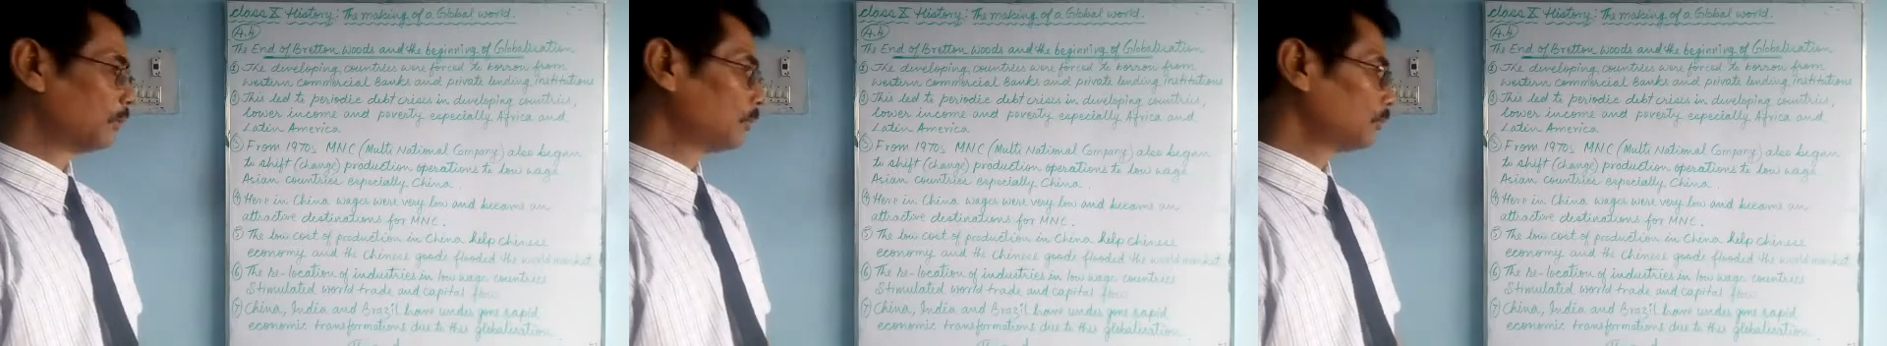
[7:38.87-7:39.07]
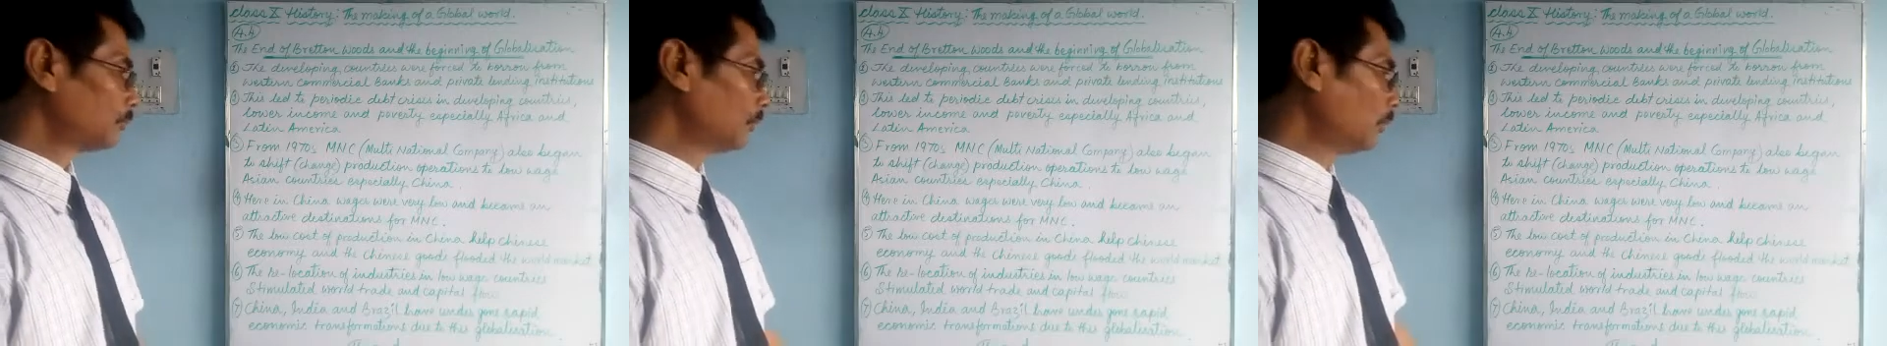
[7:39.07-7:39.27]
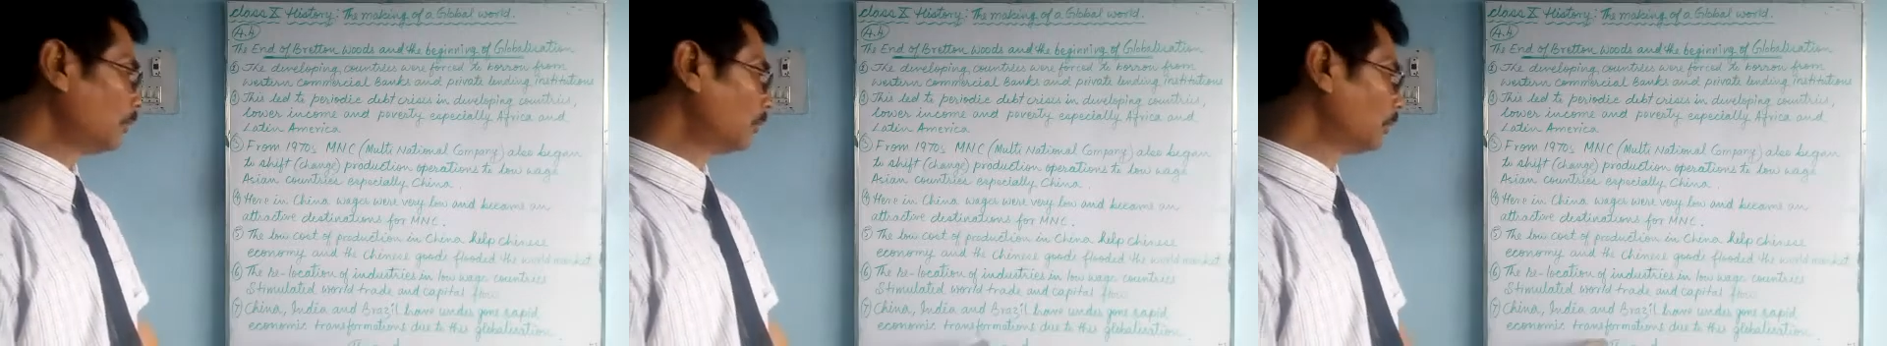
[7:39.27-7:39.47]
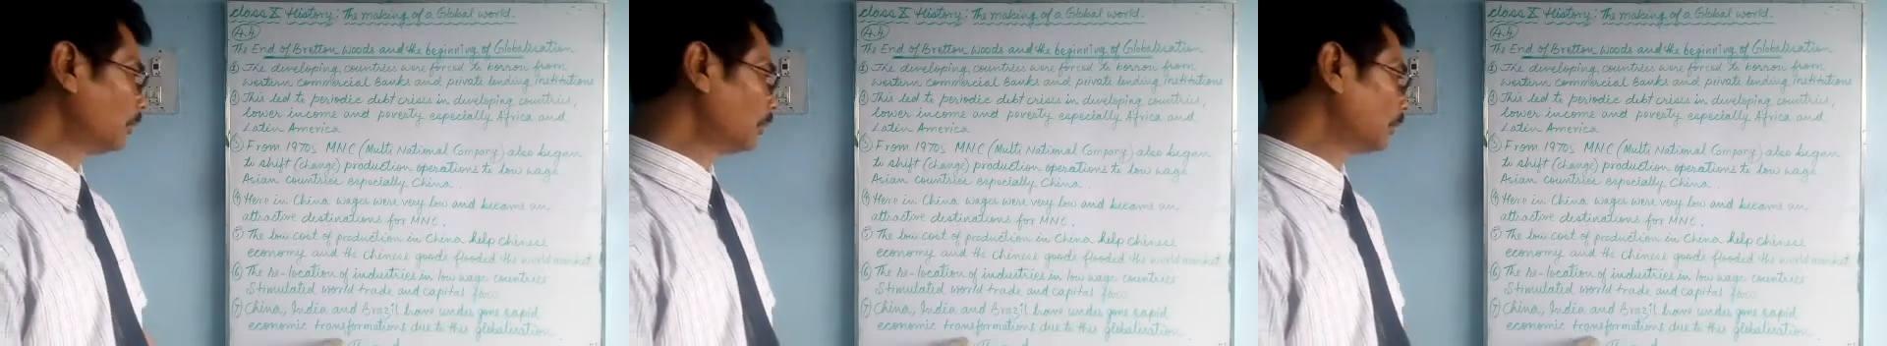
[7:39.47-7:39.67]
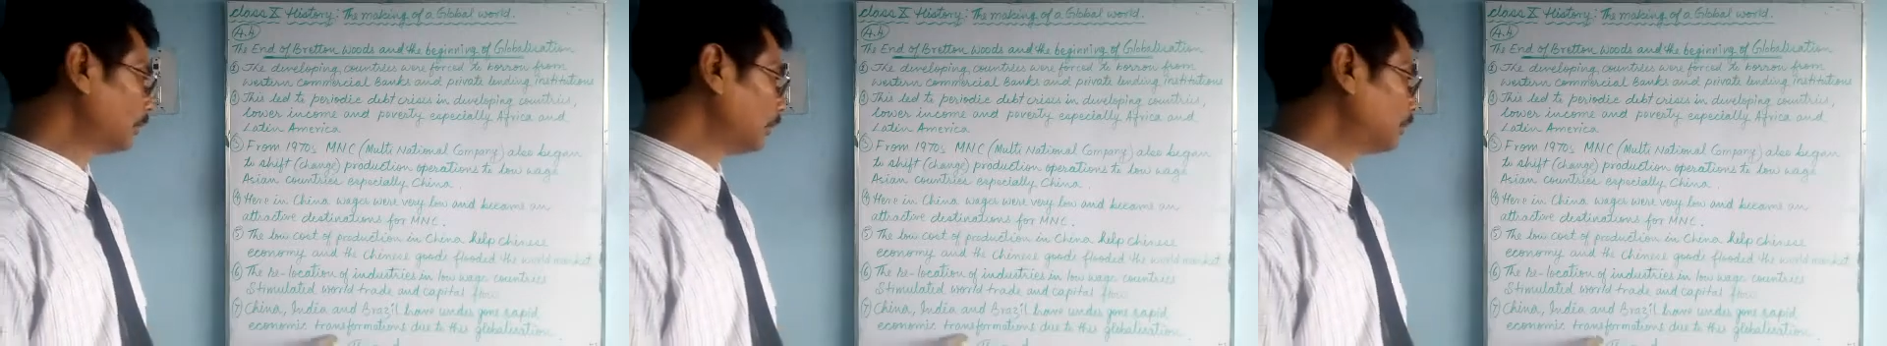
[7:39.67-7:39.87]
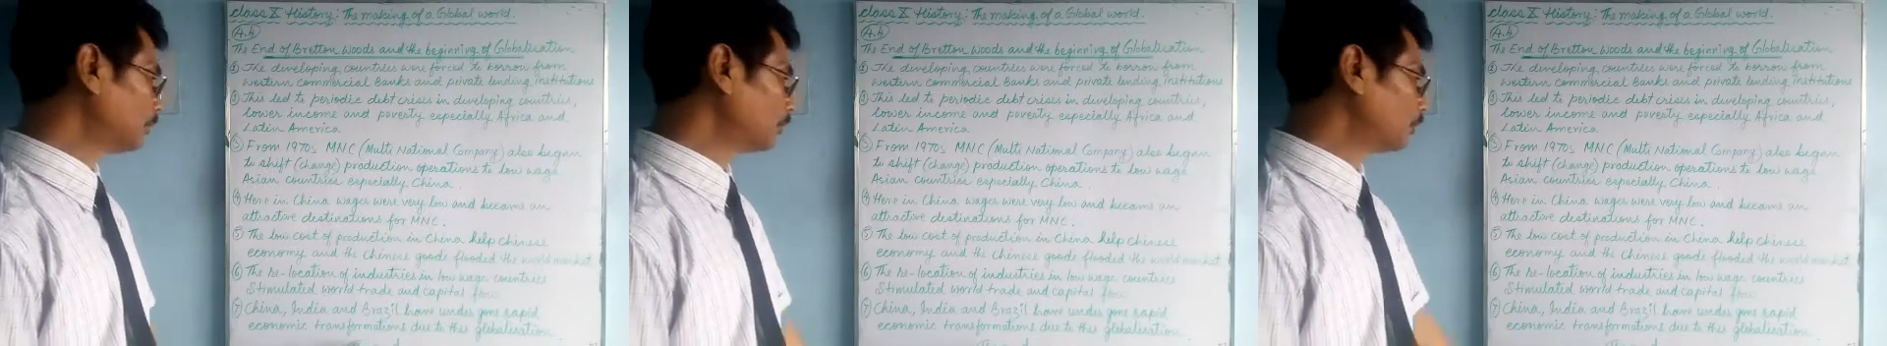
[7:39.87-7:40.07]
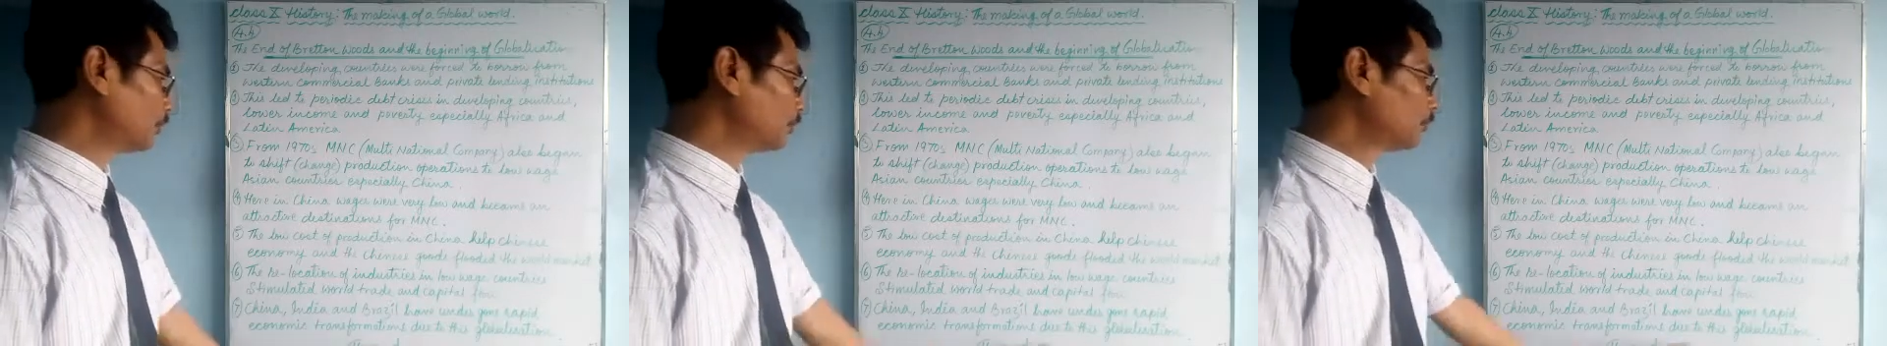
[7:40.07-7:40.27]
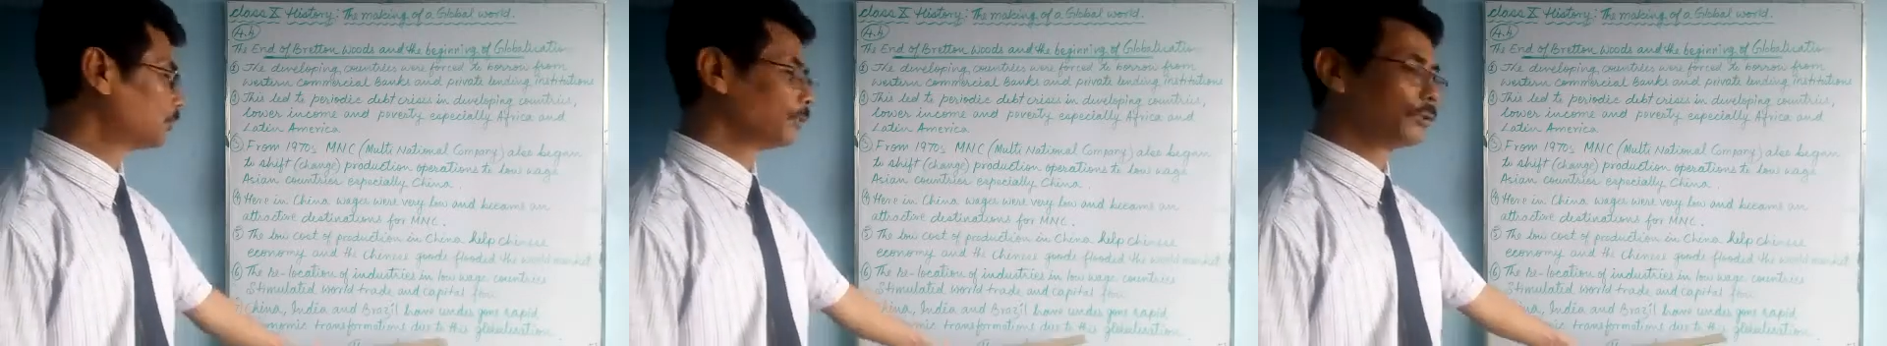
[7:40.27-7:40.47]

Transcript: So it is due to